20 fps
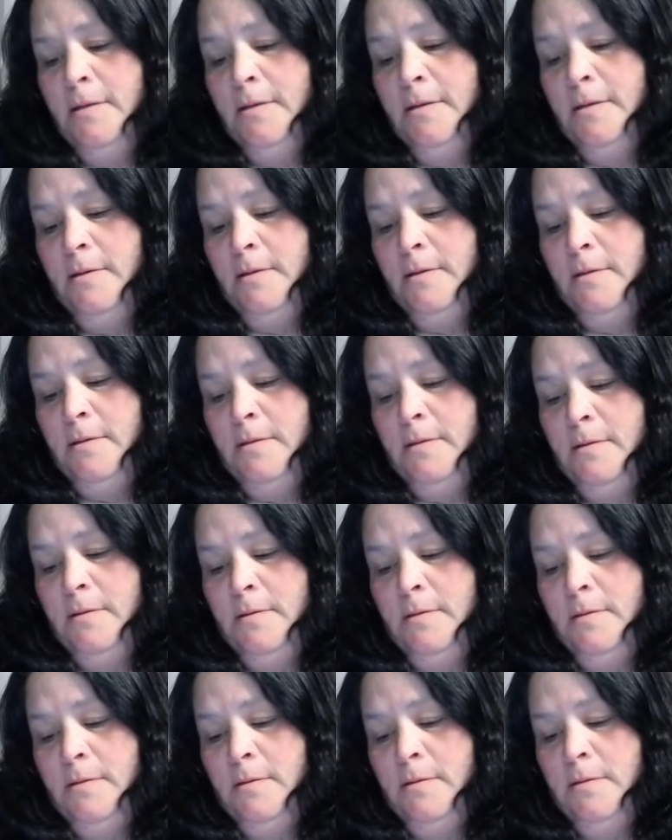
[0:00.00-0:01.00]

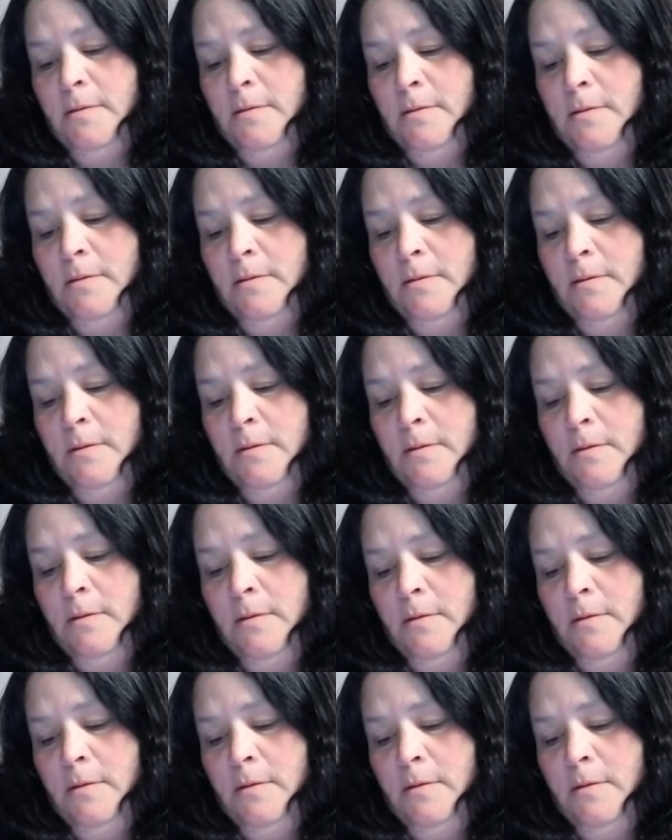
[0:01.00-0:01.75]
Nothing is said.